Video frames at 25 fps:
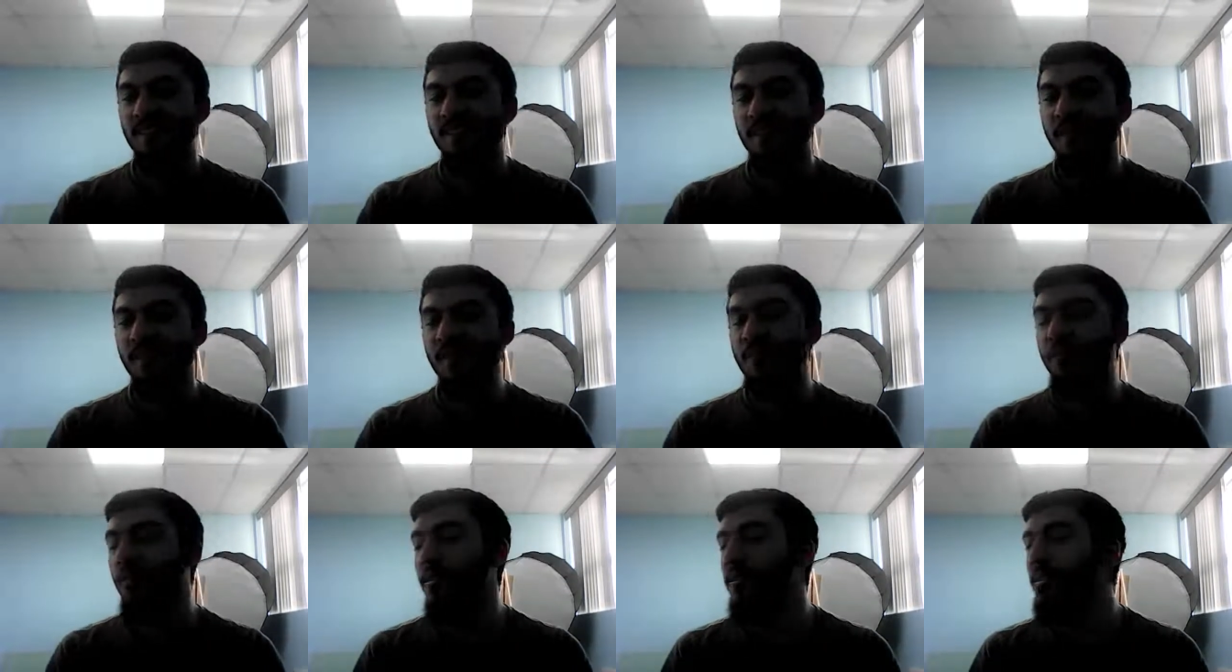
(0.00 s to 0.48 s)

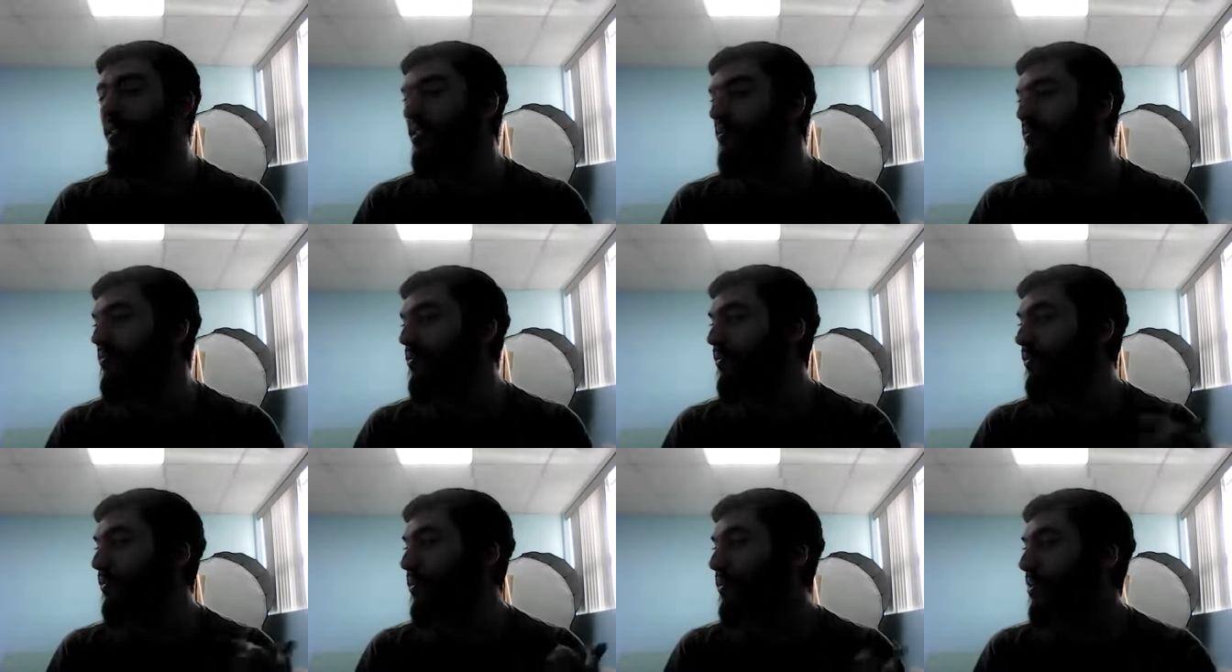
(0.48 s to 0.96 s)
The person
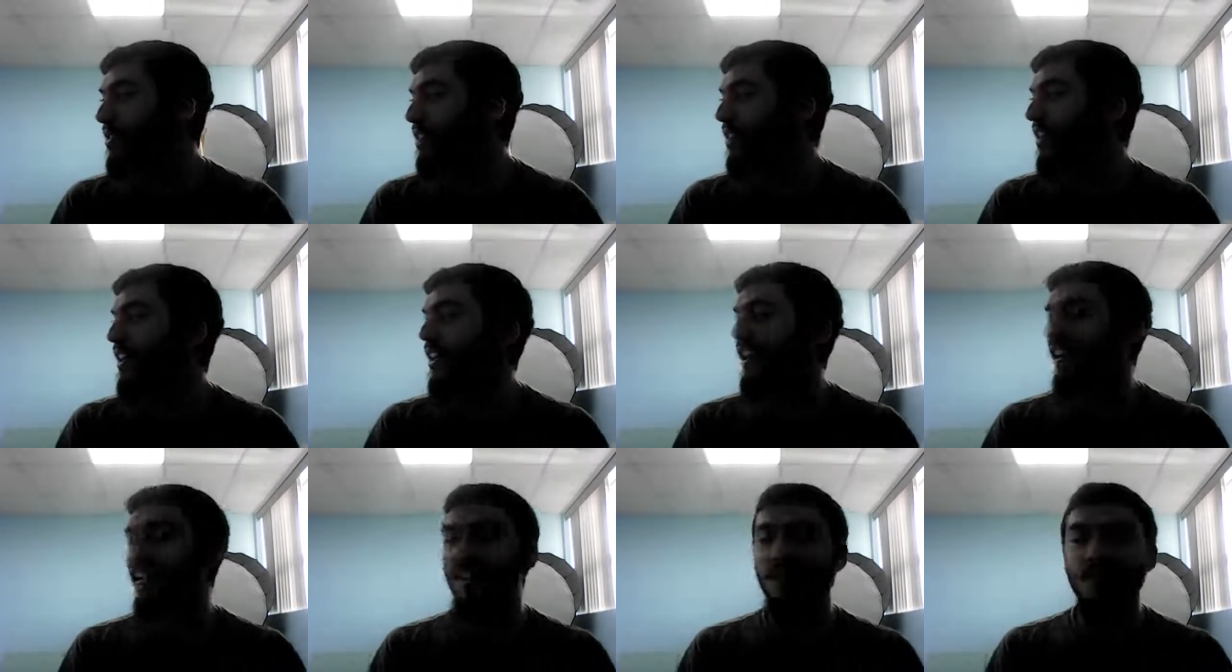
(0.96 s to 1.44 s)
before
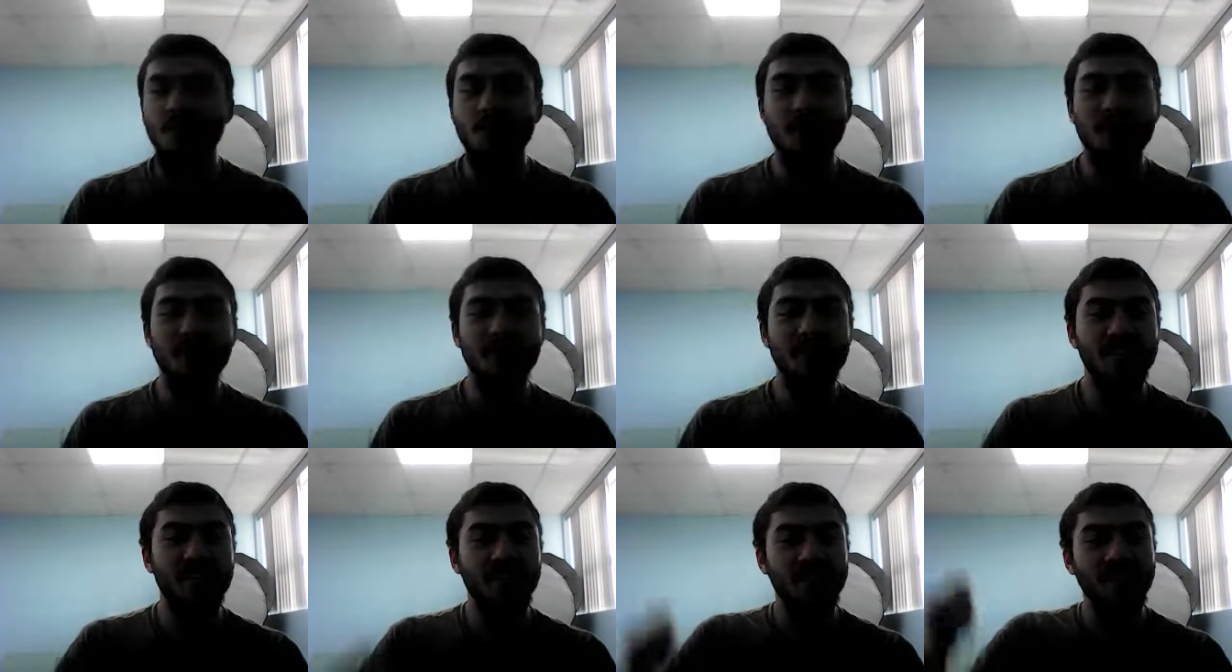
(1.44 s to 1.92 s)
that, who
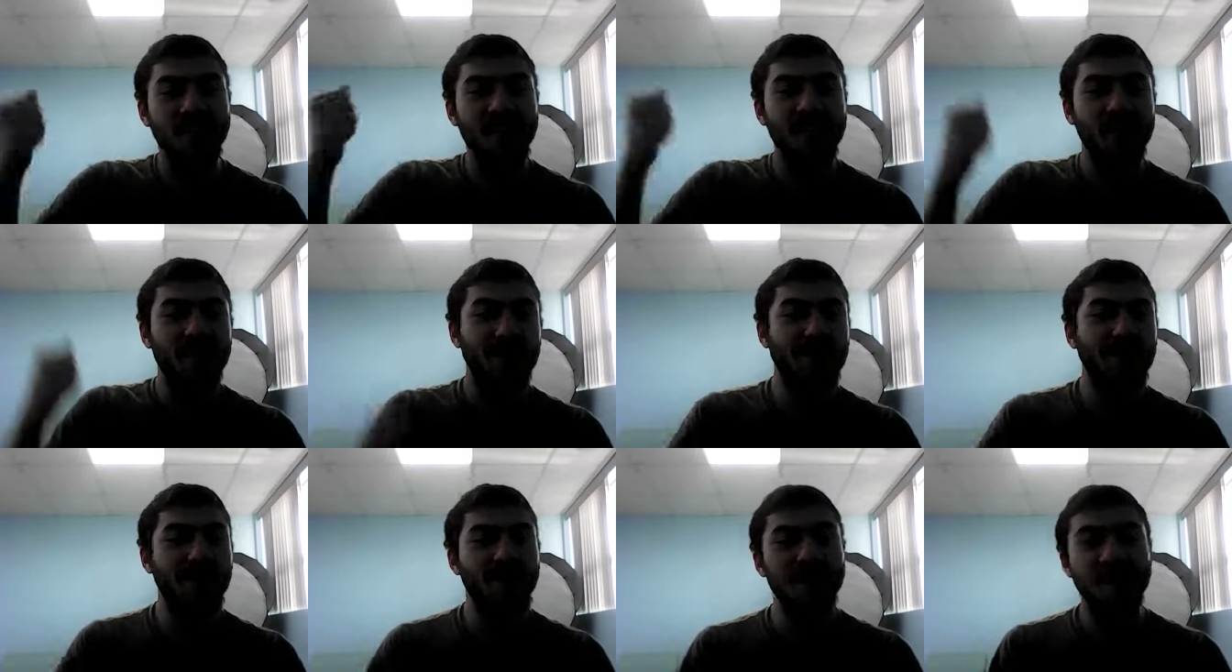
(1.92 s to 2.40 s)
was the
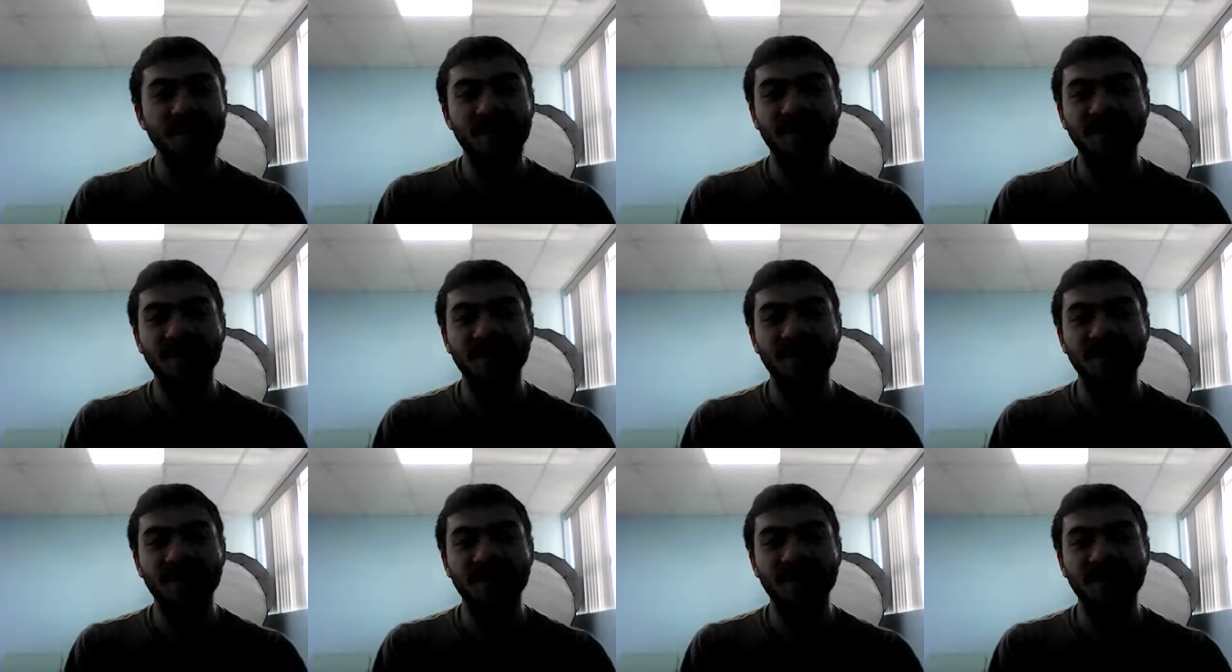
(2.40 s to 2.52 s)
flag bearer